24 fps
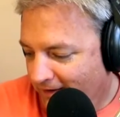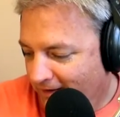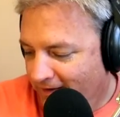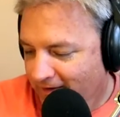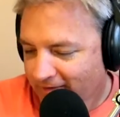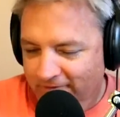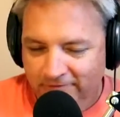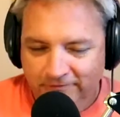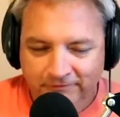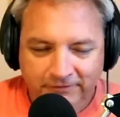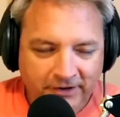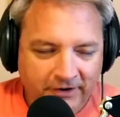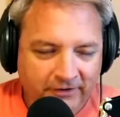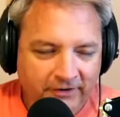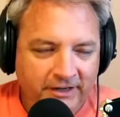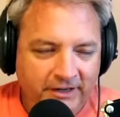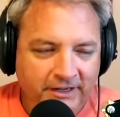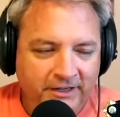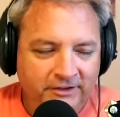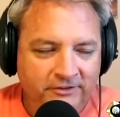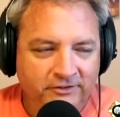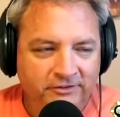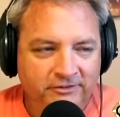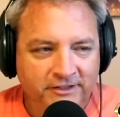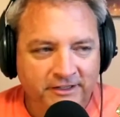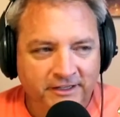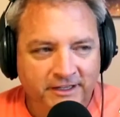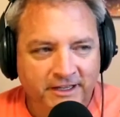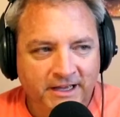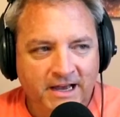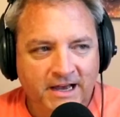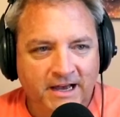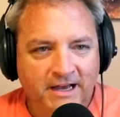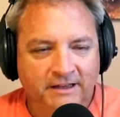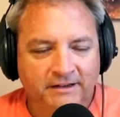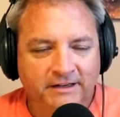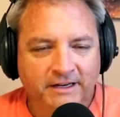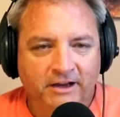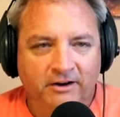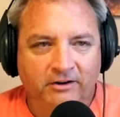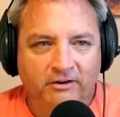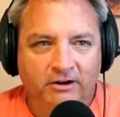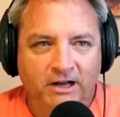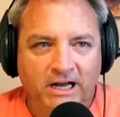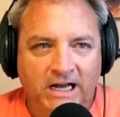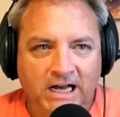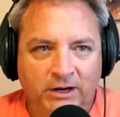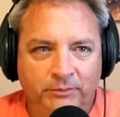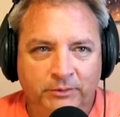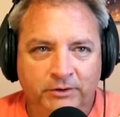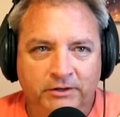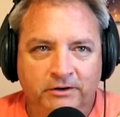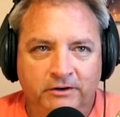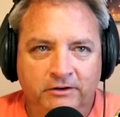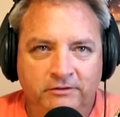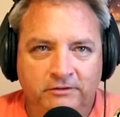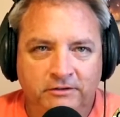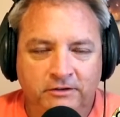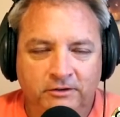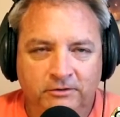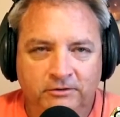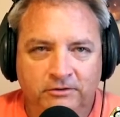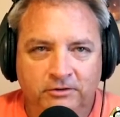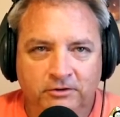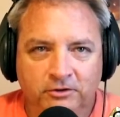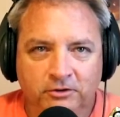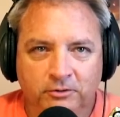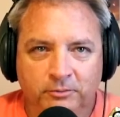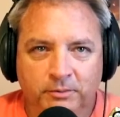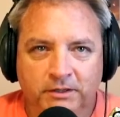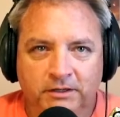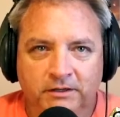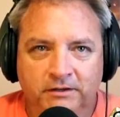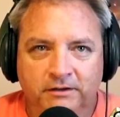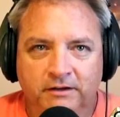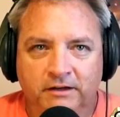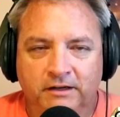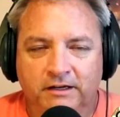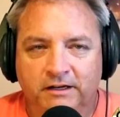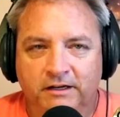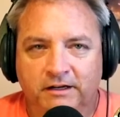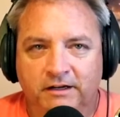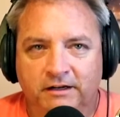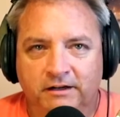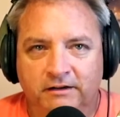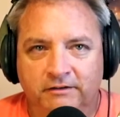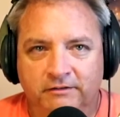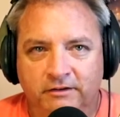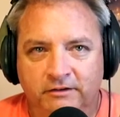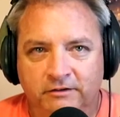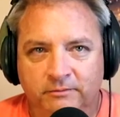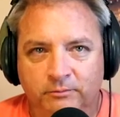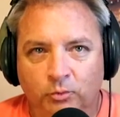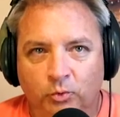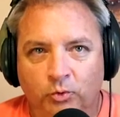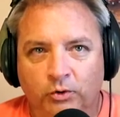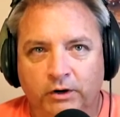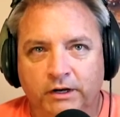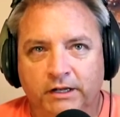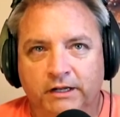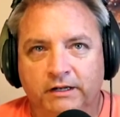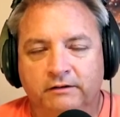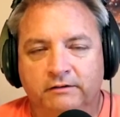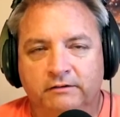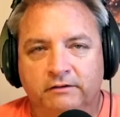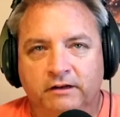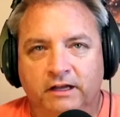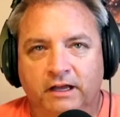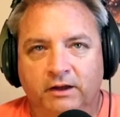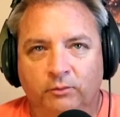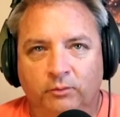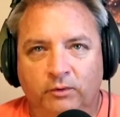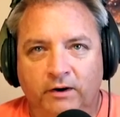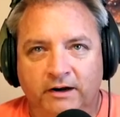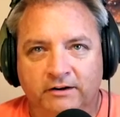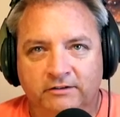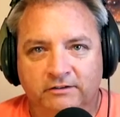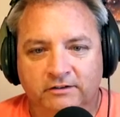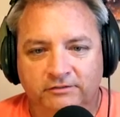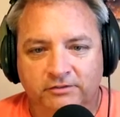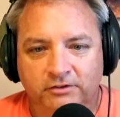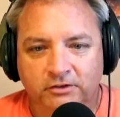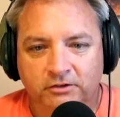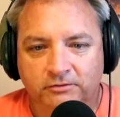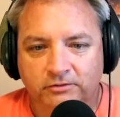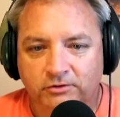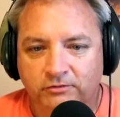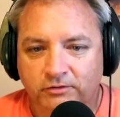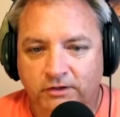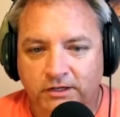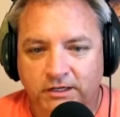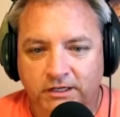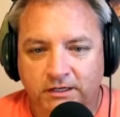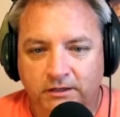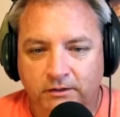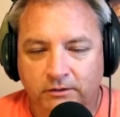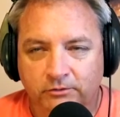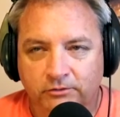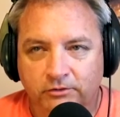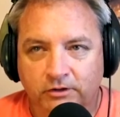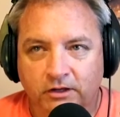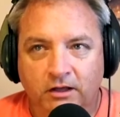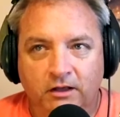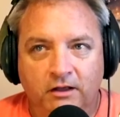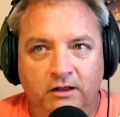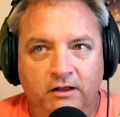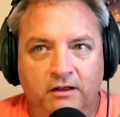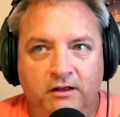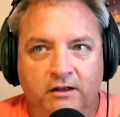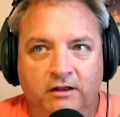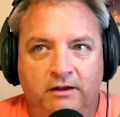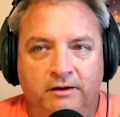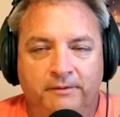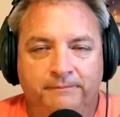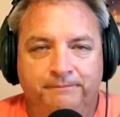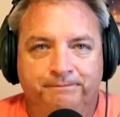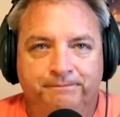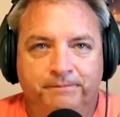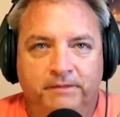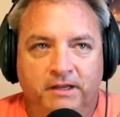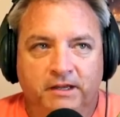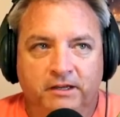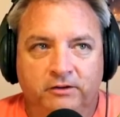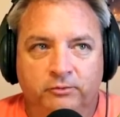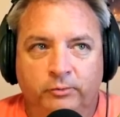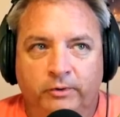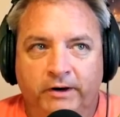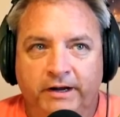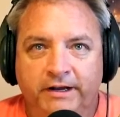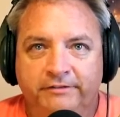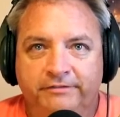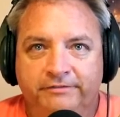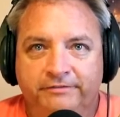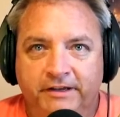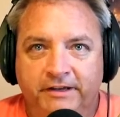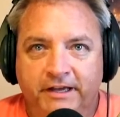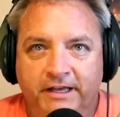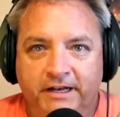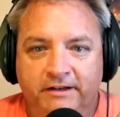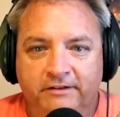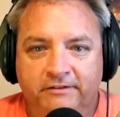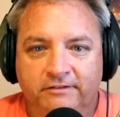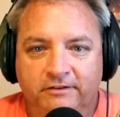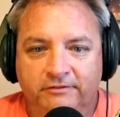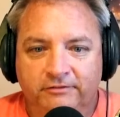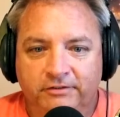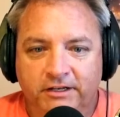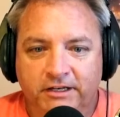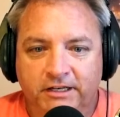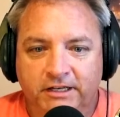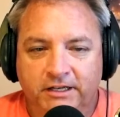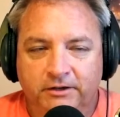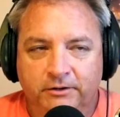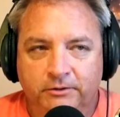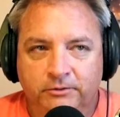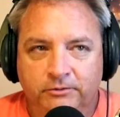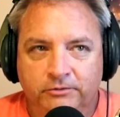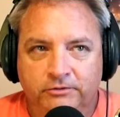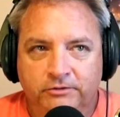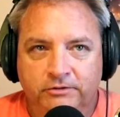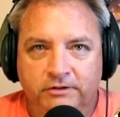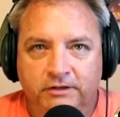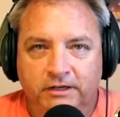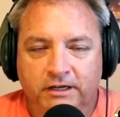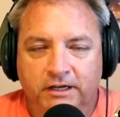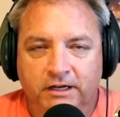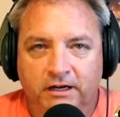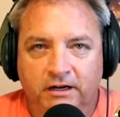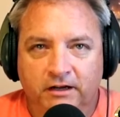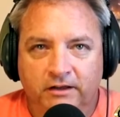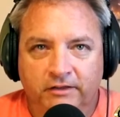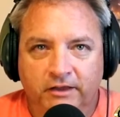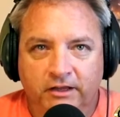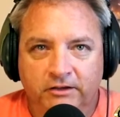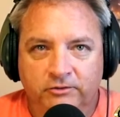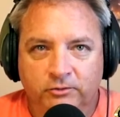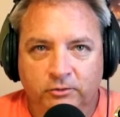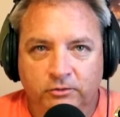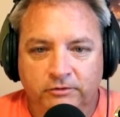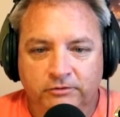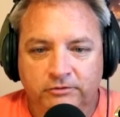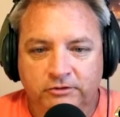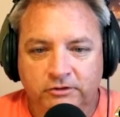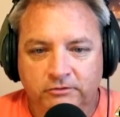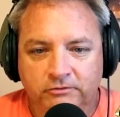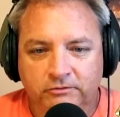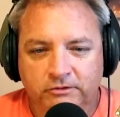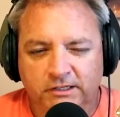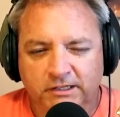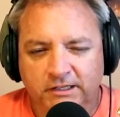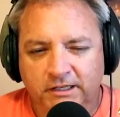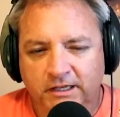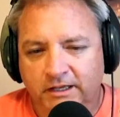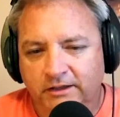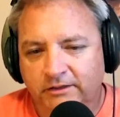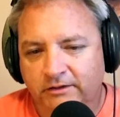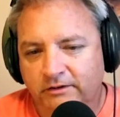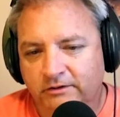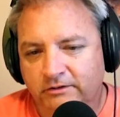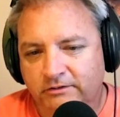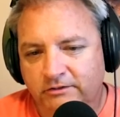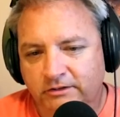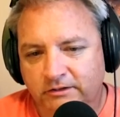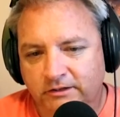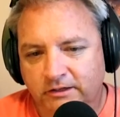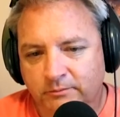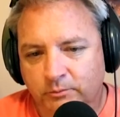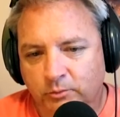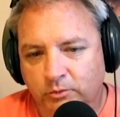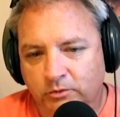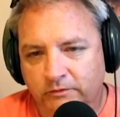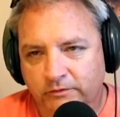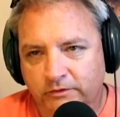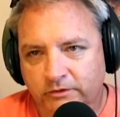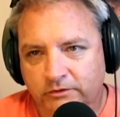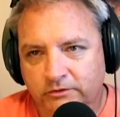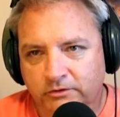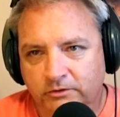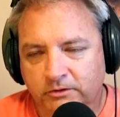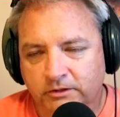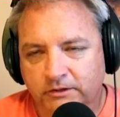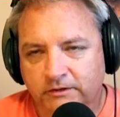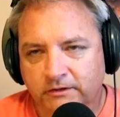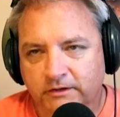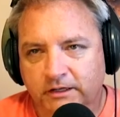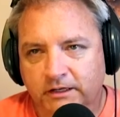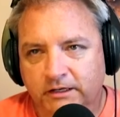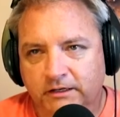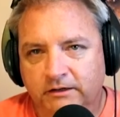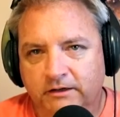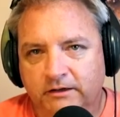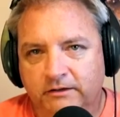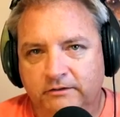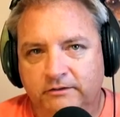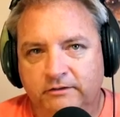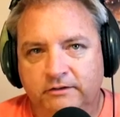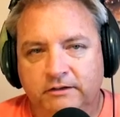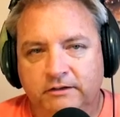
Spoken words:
Very interesting guy. Now, I went on his YouTube this morning and watched a few of his videos. His wife edits the videos. They sort of shoot together. She does more of the shooting than he does.